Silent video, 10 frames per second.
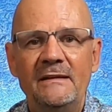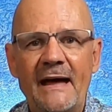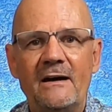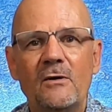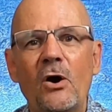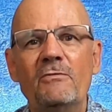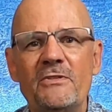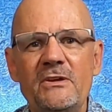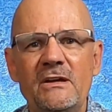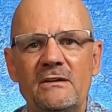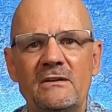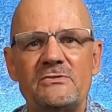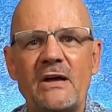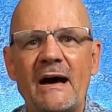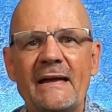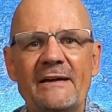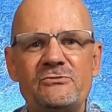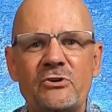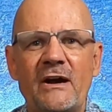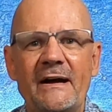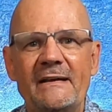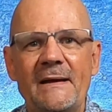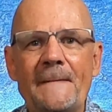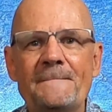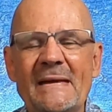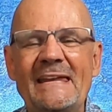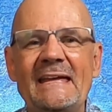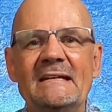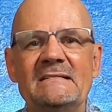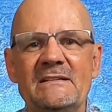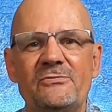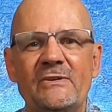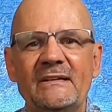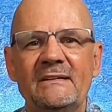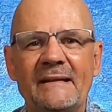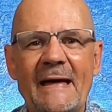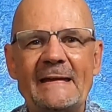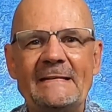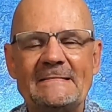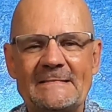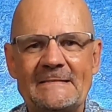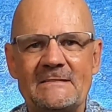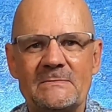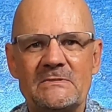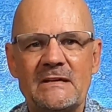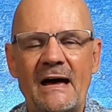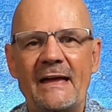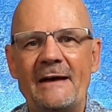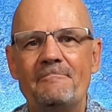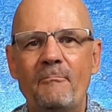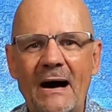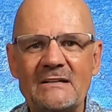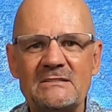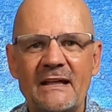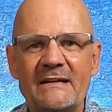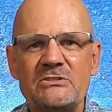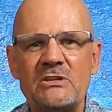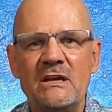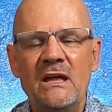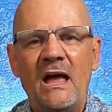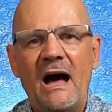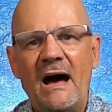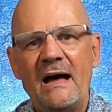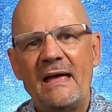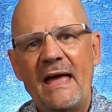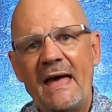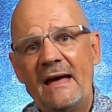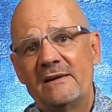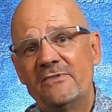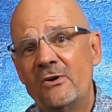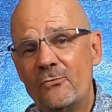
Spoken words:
Now, over the years, I have tried many different lighting systems. I have box lights, I have